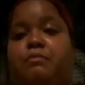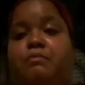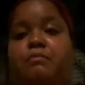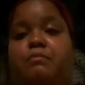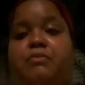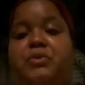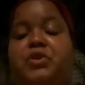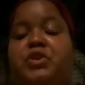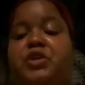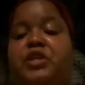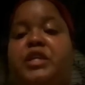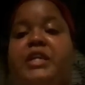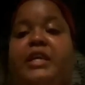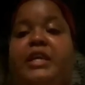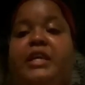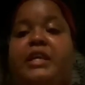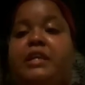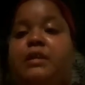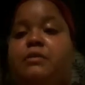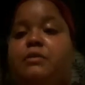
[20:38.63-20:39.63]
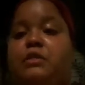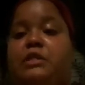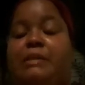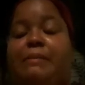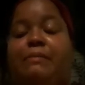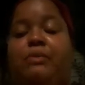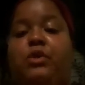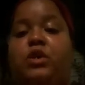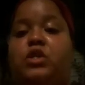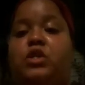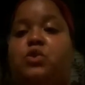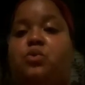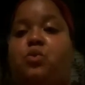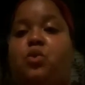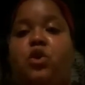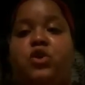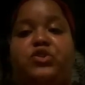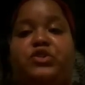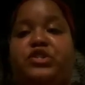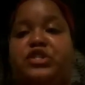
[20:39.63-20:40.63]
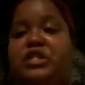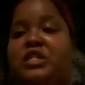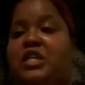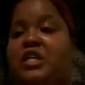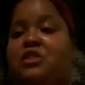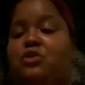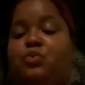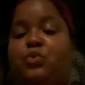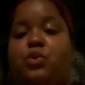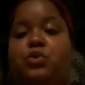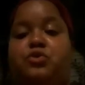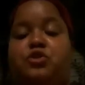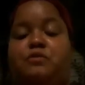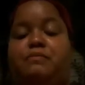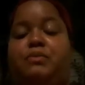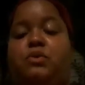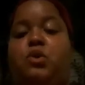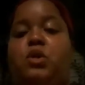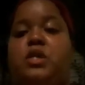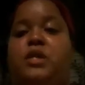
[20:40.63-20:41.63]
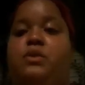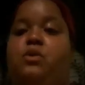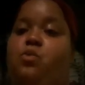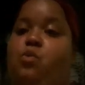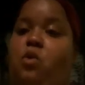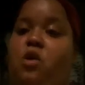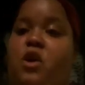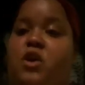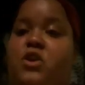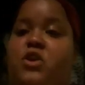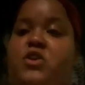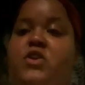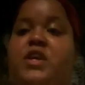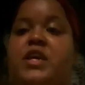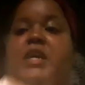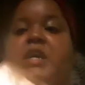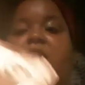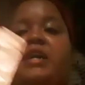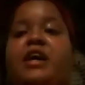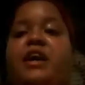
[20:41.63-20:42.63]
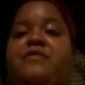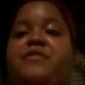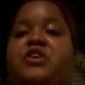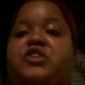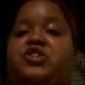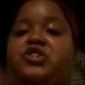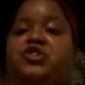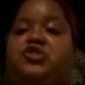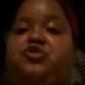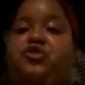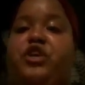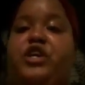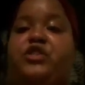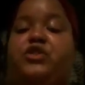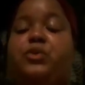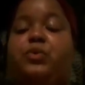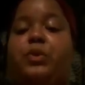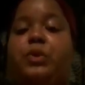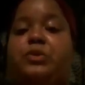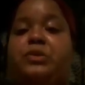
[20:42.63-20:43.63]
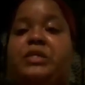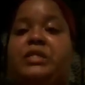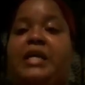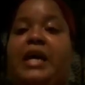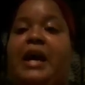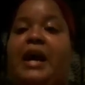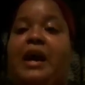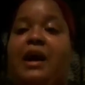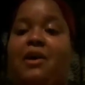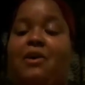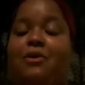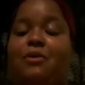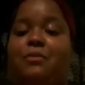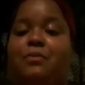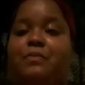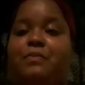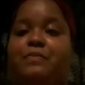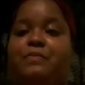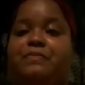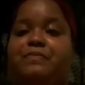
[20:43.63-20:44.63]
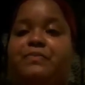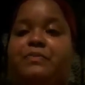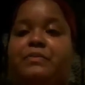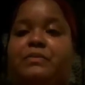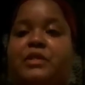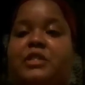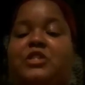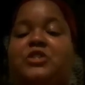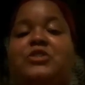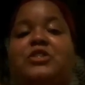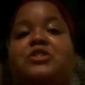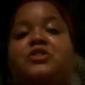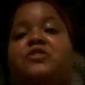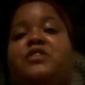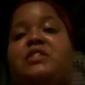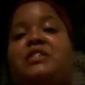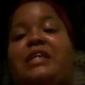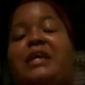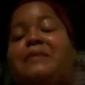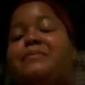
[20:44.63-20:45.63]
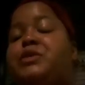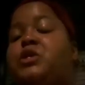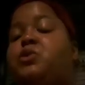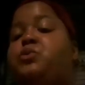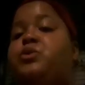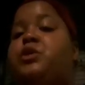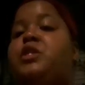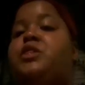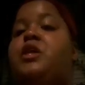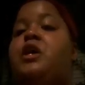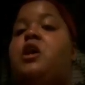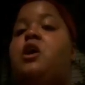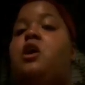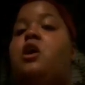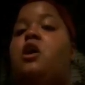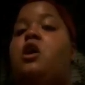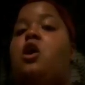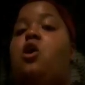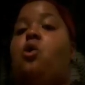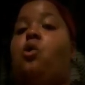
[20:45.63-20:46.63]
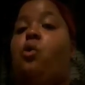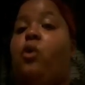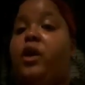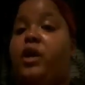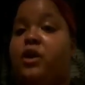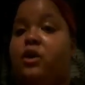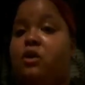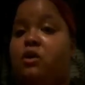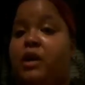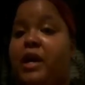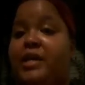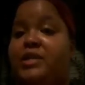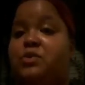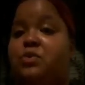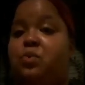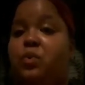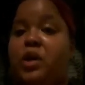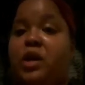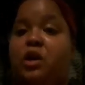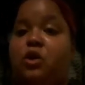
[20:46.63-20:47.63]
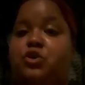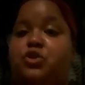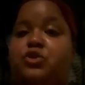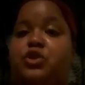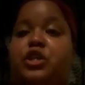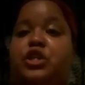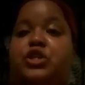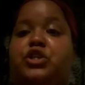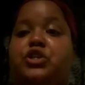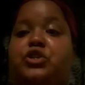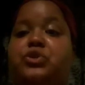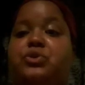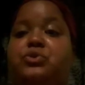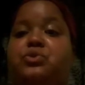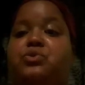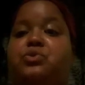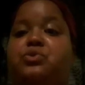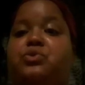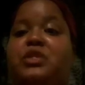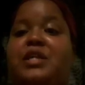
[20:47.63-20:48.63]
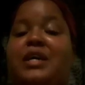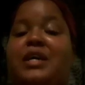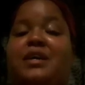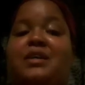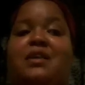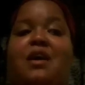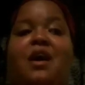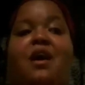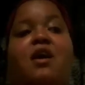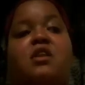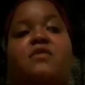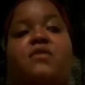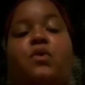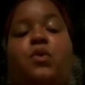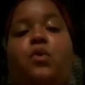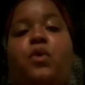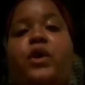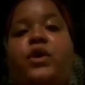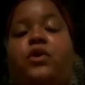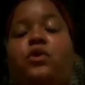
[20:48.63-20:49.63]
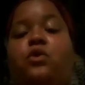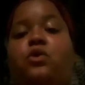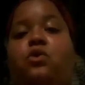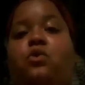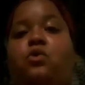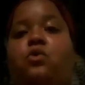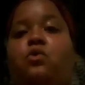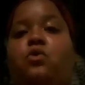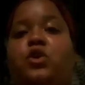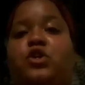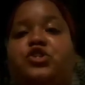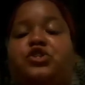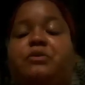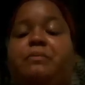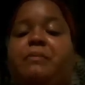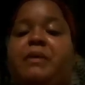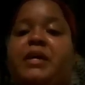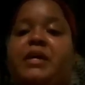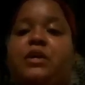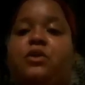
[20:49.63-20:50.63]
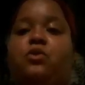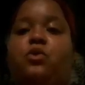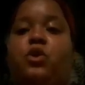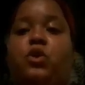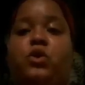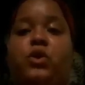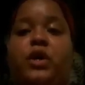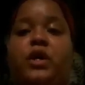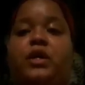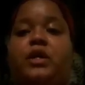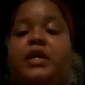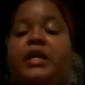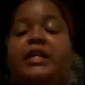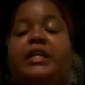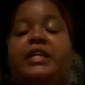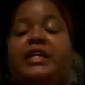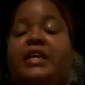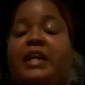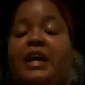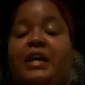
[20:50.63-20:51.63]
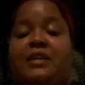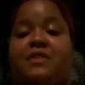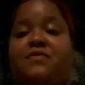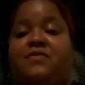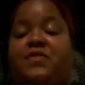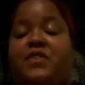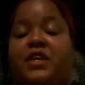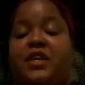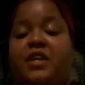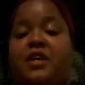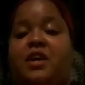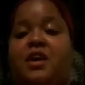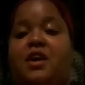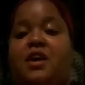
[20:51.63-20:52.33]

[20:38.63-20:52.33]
put it in some boiling water and just let the roses boil in the water and then strain the roses out. You can do the same thing with oil as well. You can use like an olive oil or Jamaican oil or any kind of thing.